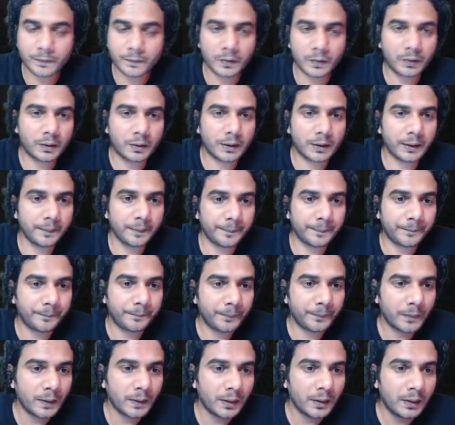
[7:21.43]
Alright.
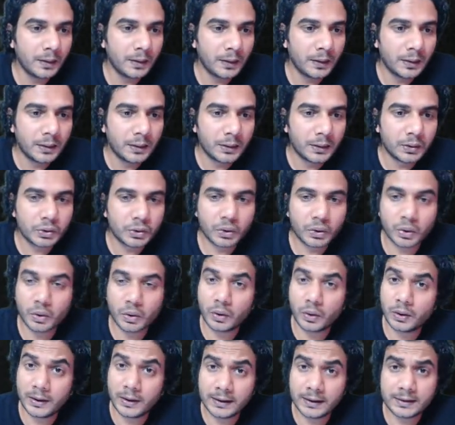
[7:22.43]
So
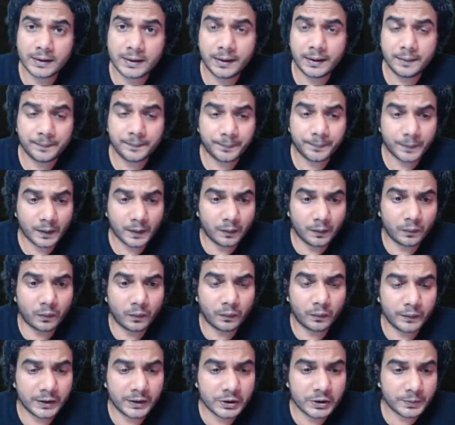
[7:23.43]
let's see
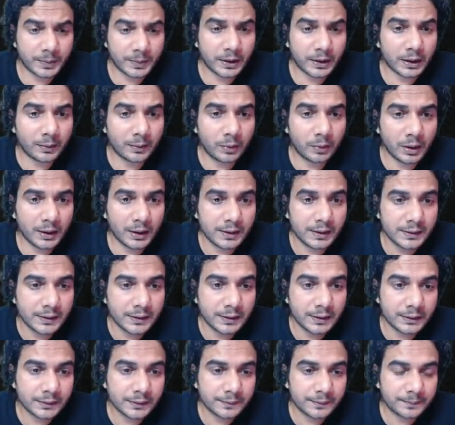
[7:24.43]
which parabola is this.